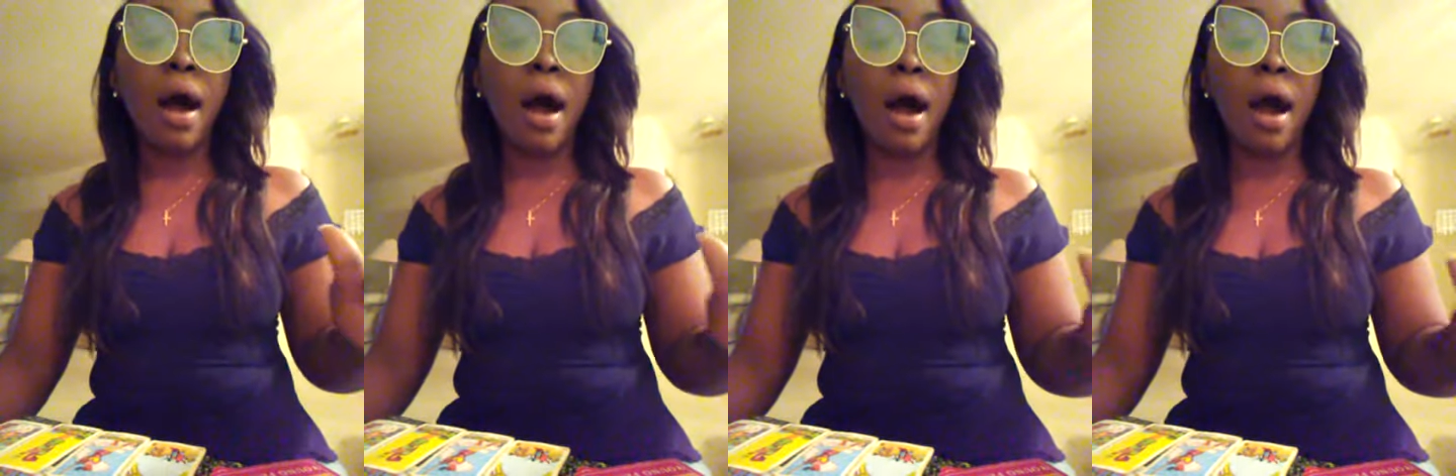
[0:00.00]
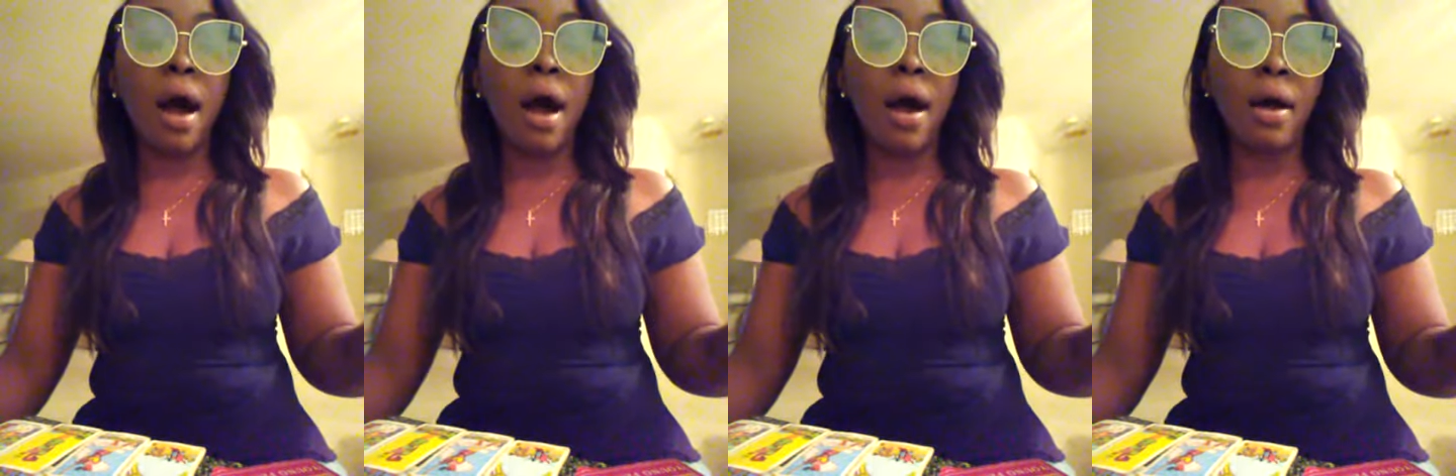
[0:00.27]

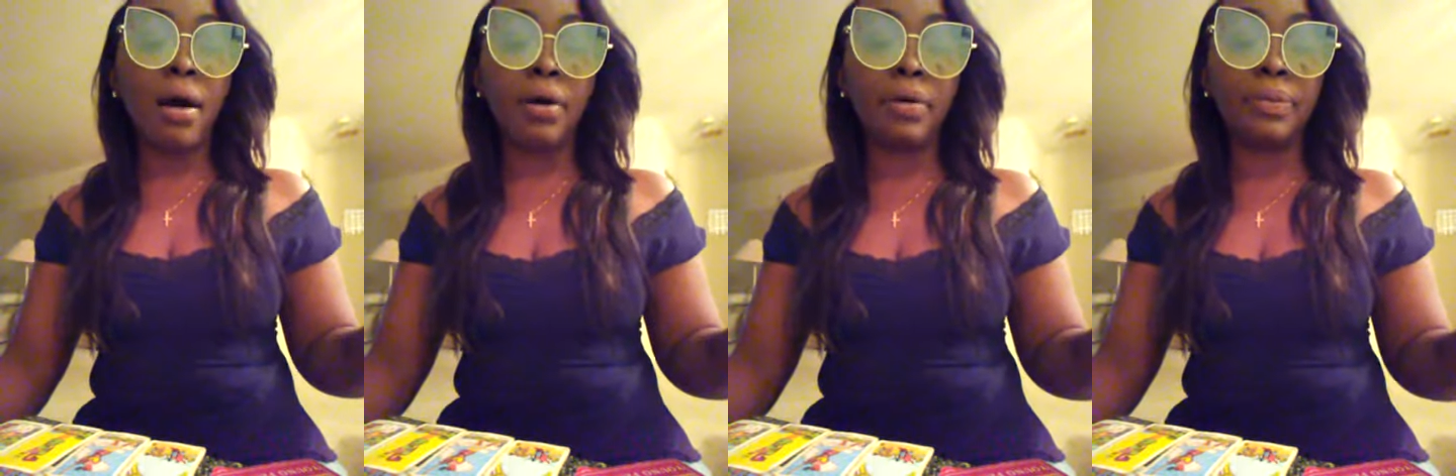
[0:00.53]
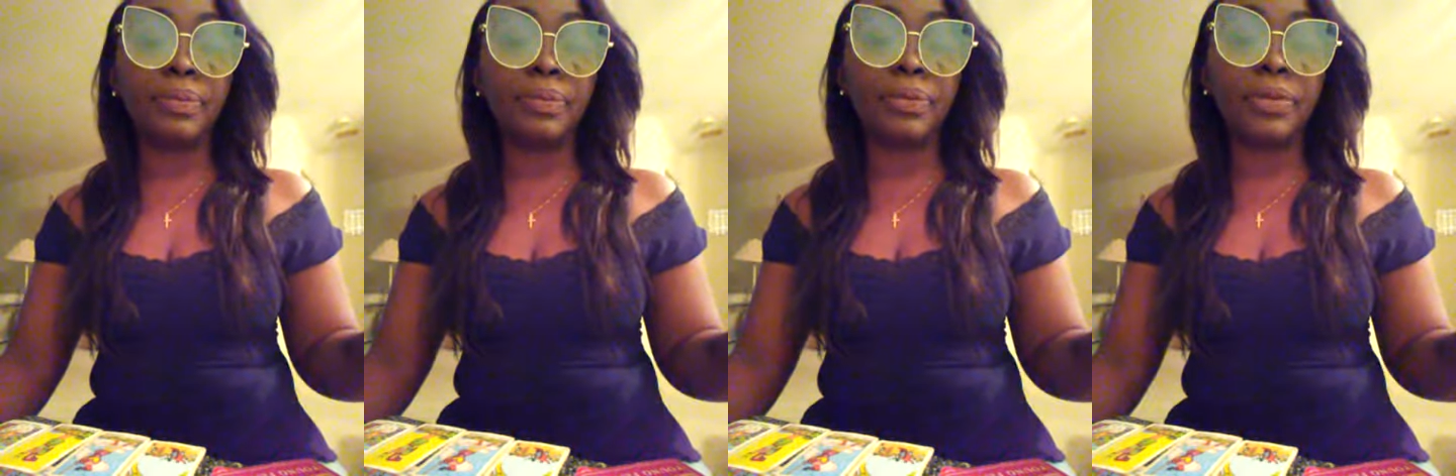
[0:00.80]

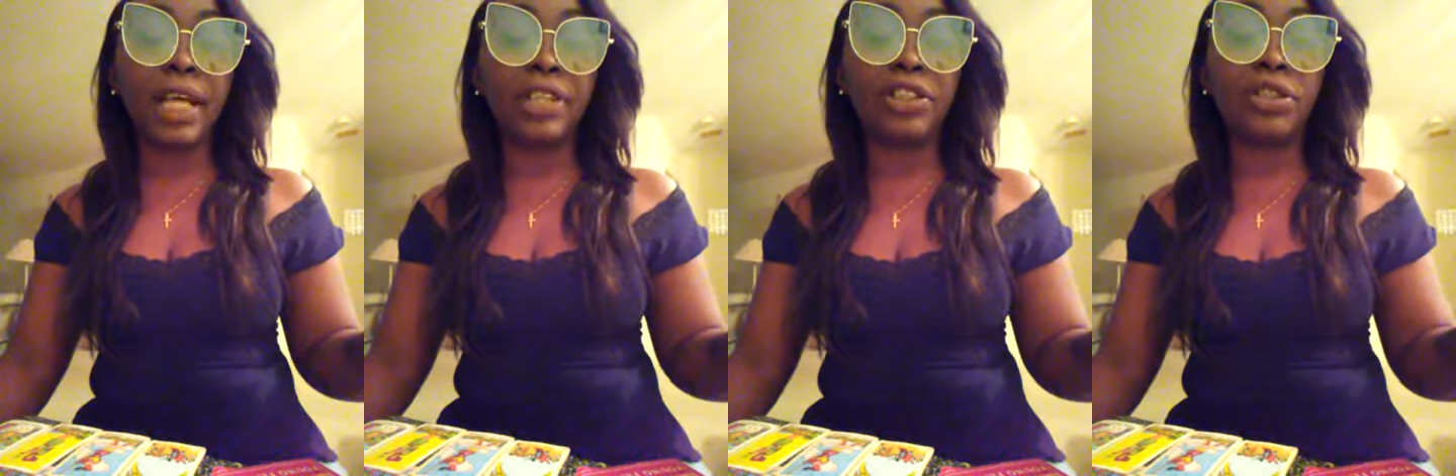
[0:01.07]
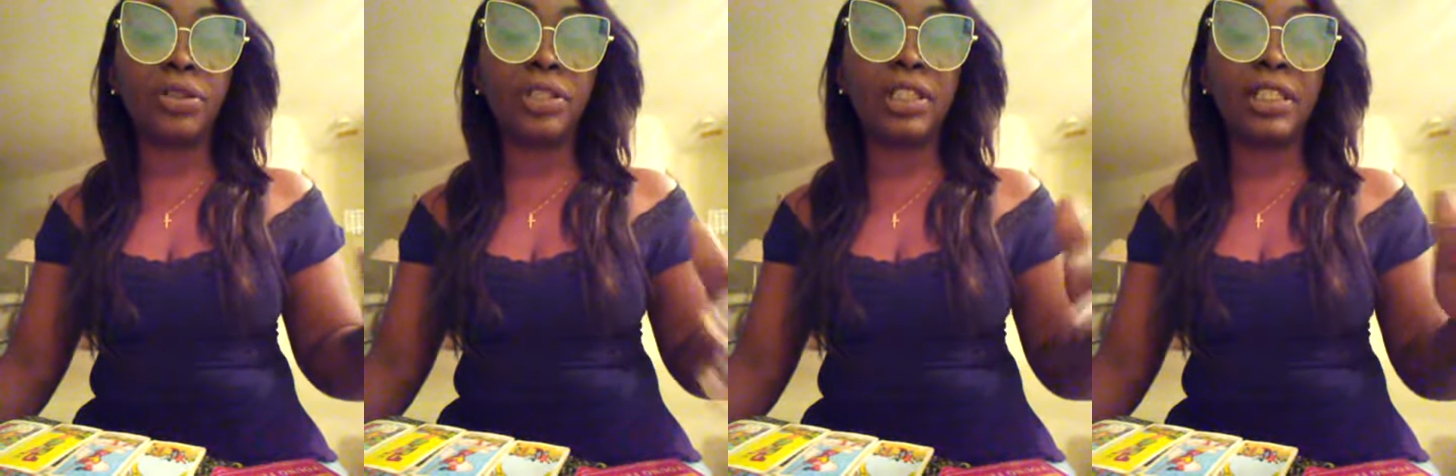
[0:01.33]
um,
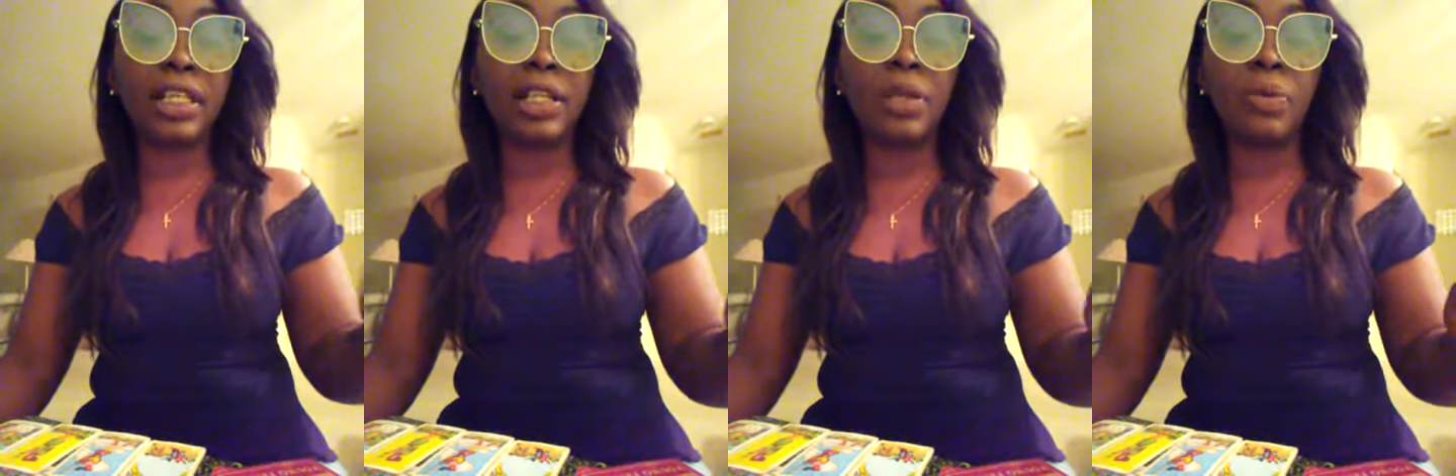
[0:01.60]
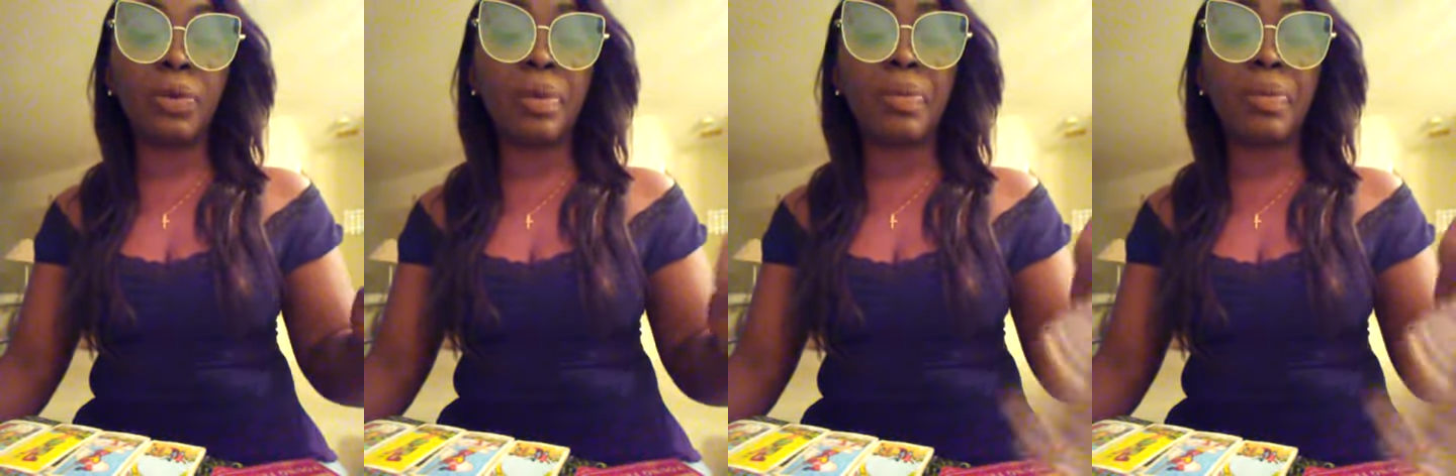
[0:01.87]
that you're dealing with.